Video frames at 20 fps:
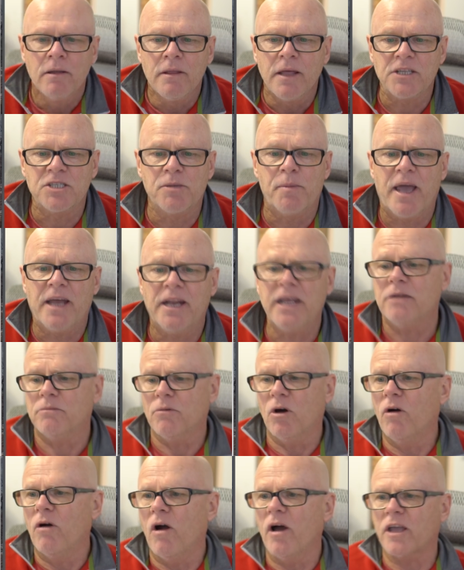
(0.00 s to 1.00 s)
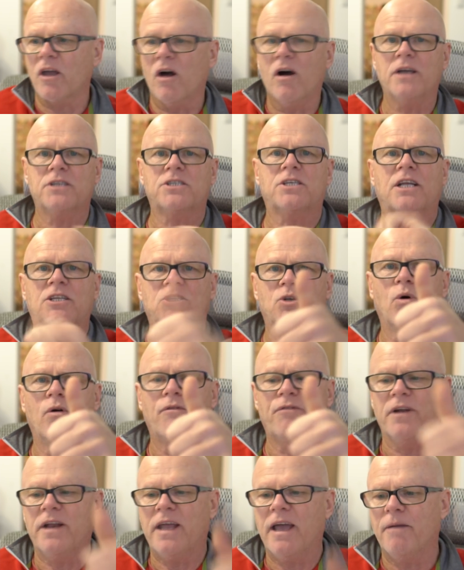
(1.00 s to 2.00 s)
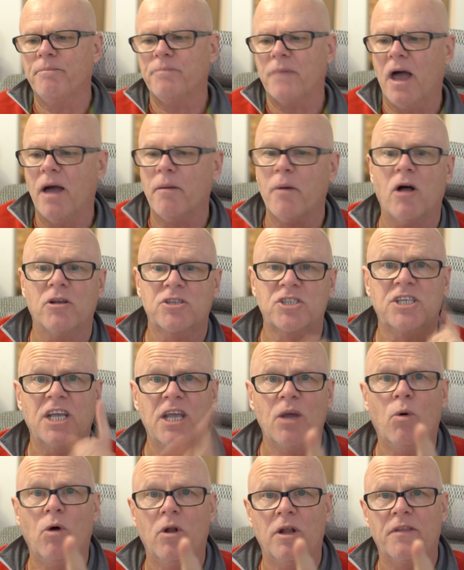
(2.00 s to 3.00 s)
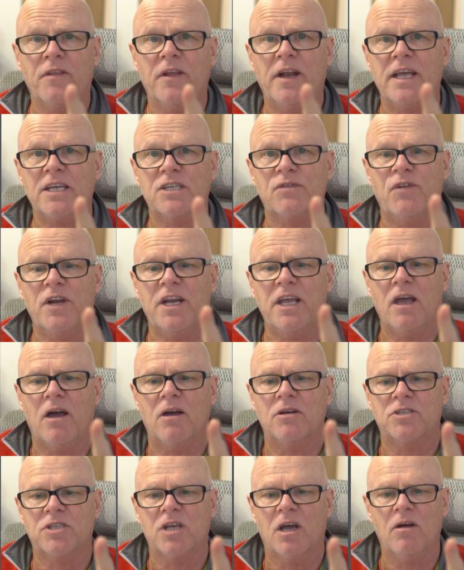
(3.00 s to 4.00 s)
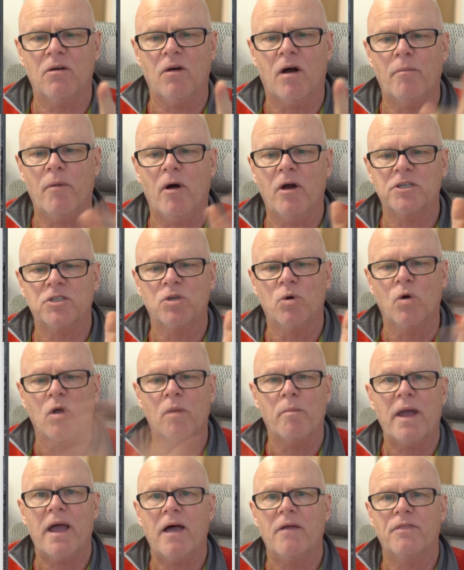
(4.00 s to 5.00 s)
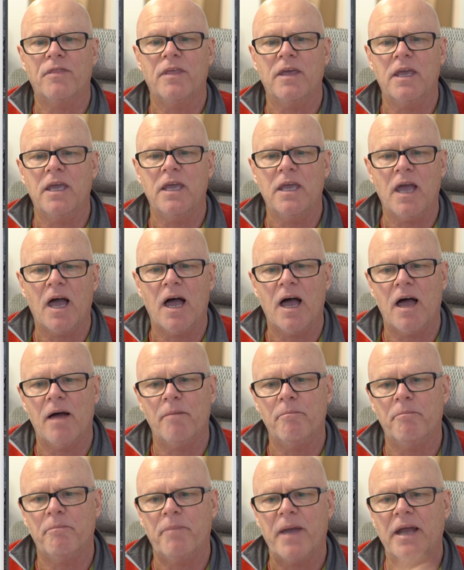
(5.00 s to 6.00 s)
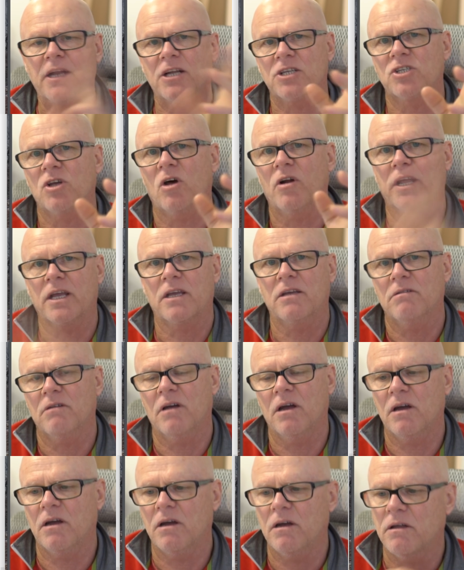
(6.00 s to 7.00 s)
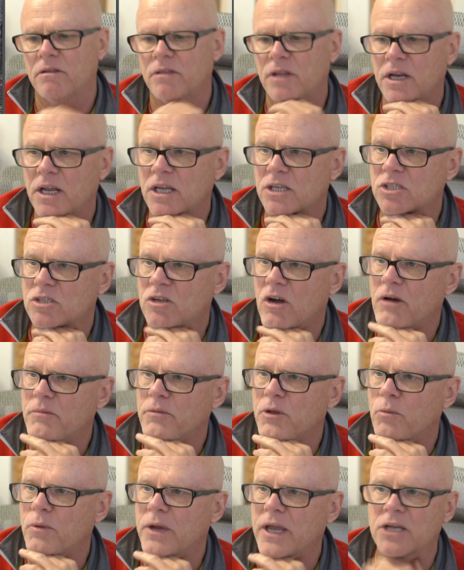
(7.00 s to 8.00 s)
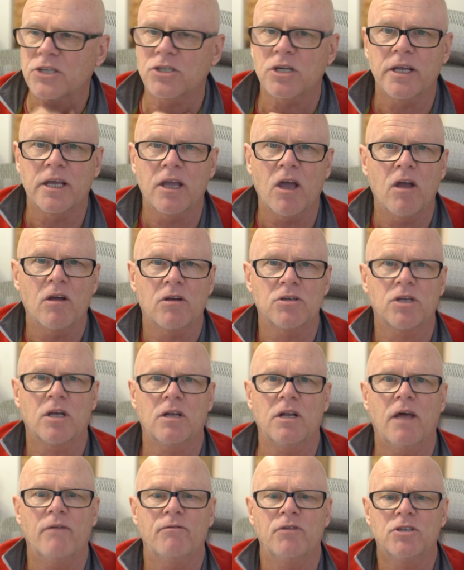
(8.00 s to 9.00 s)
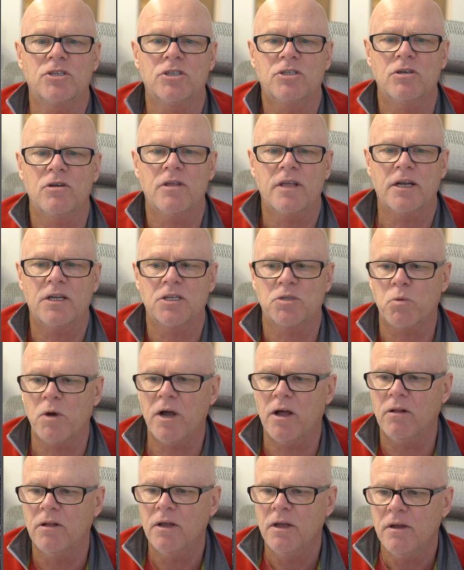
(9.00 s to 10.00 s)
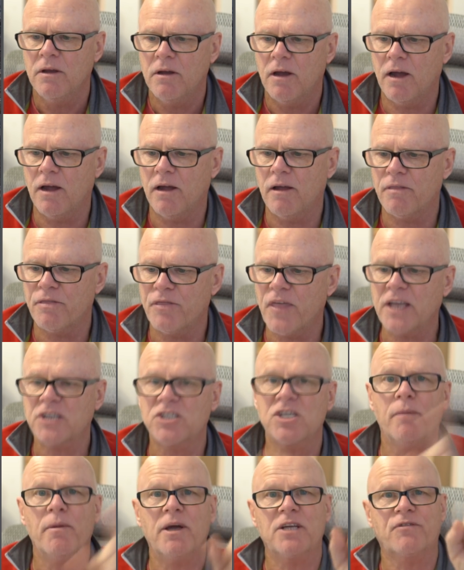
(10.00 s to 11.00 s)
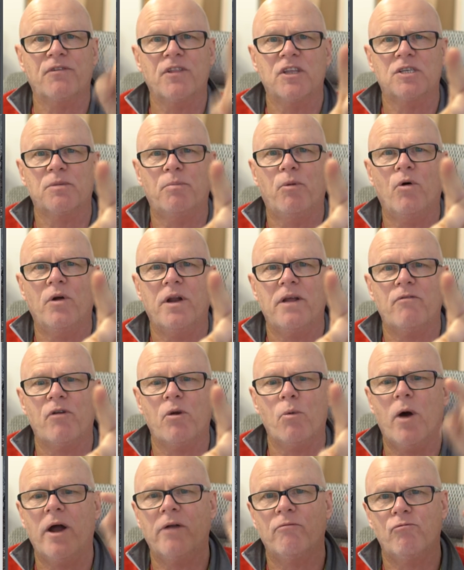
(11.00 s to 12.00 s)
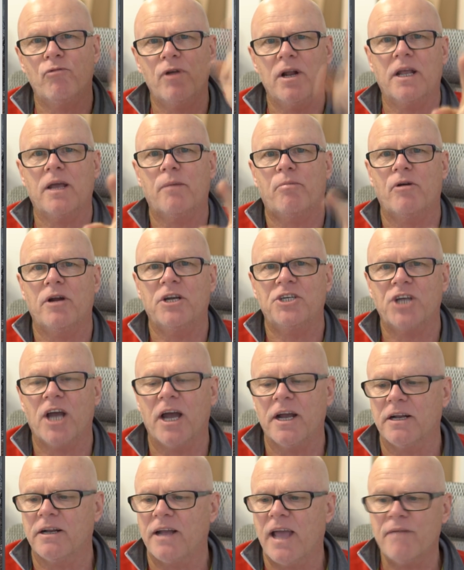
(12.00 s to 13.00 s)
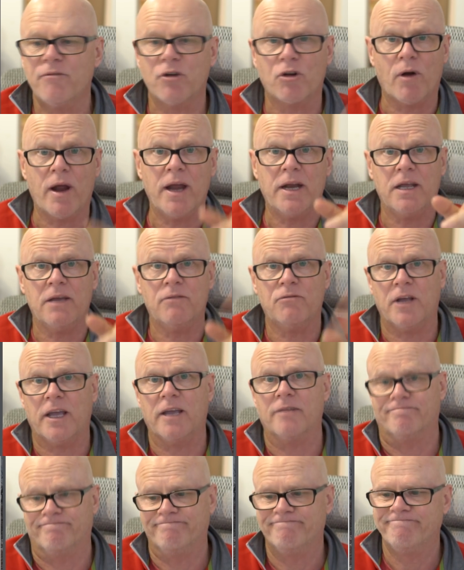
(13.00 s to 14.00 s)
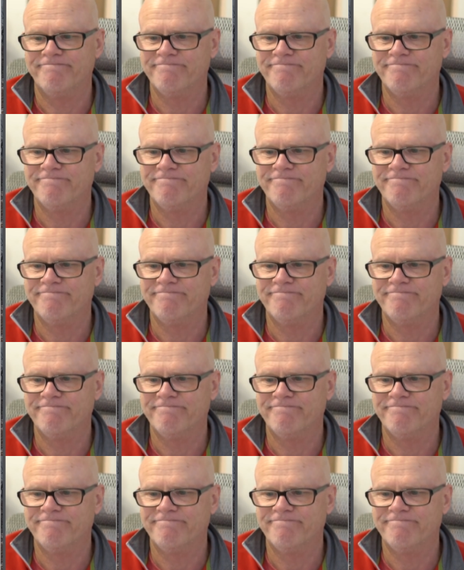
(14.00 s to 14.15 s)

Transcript: That's about it. All right, guys, that's all for now. I'll see you all in the next video. So I might talk about the Panasonic the next time that we actually go, because I'd love you to do that as well. Thanks so much for the support, everyone. Really appreciate it. Have a great evening.